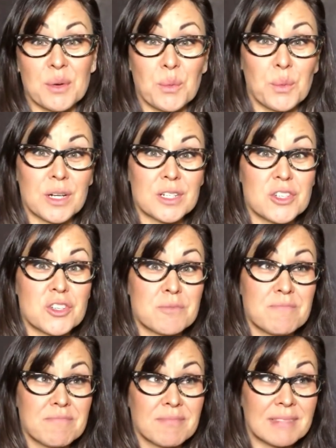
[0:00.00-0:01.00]
which
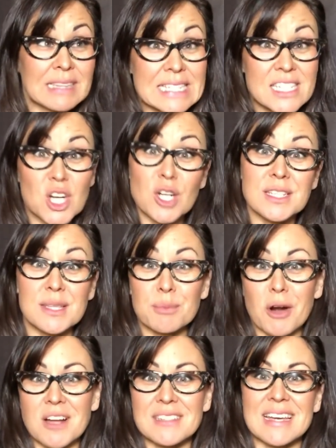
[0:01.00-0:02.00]
starts the
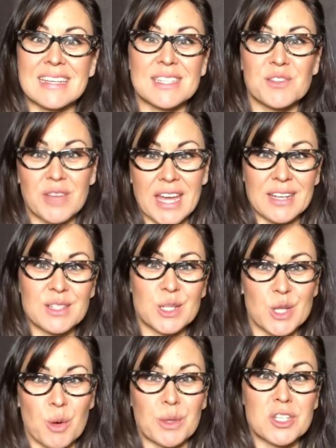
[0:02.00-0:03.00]
process of getting
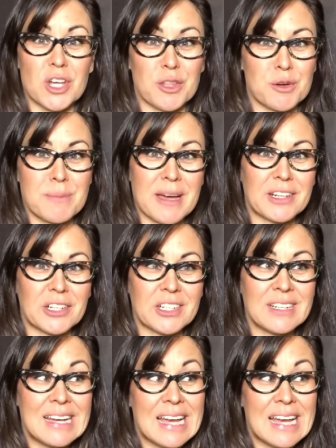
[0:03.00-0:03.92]
to know each other better.